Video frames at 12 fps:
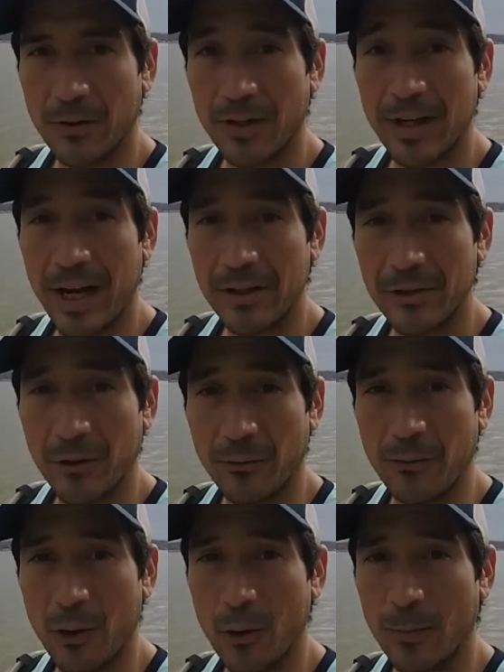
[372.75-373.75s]
The Nitro
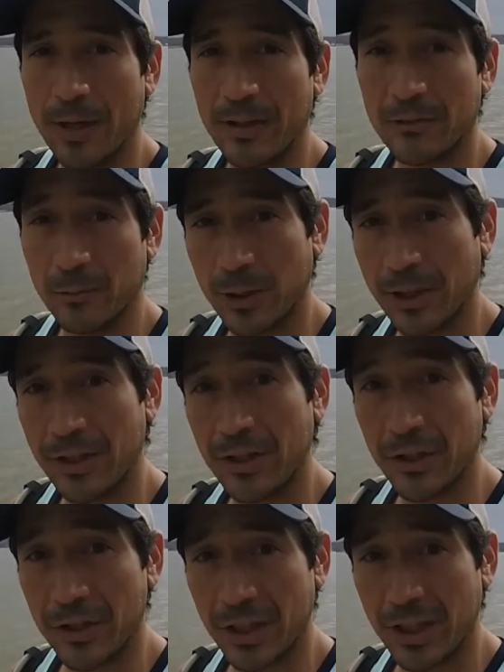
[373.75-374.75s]
Foam is really
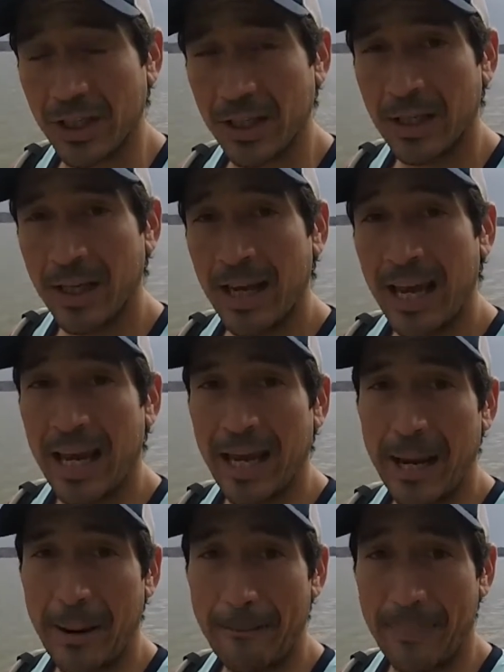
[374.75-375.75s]
cushiony
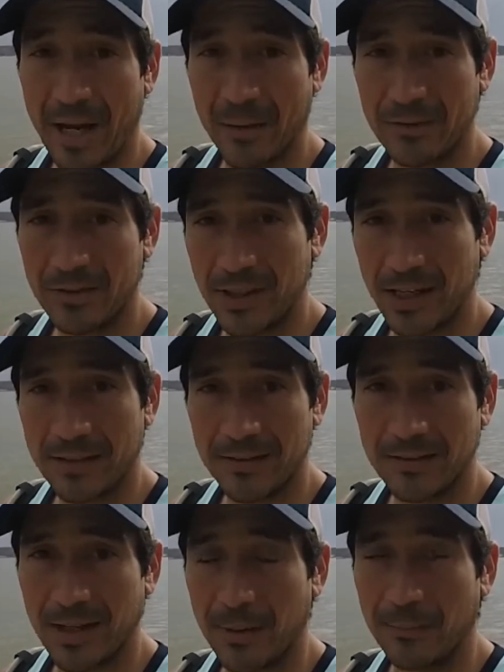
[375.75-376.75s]
and bouncy at the
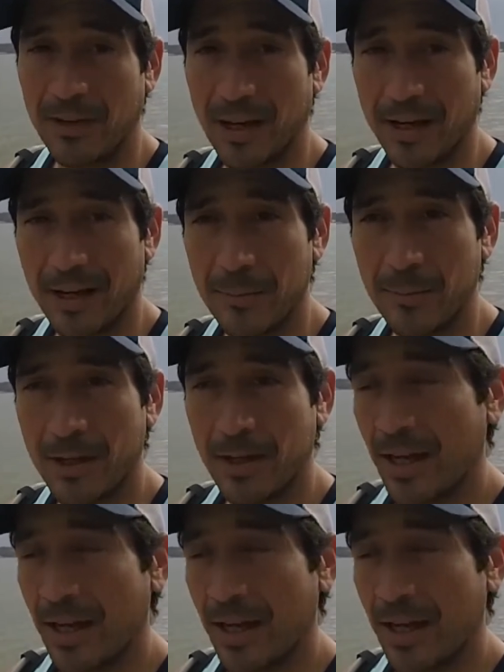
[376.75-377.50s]
same time.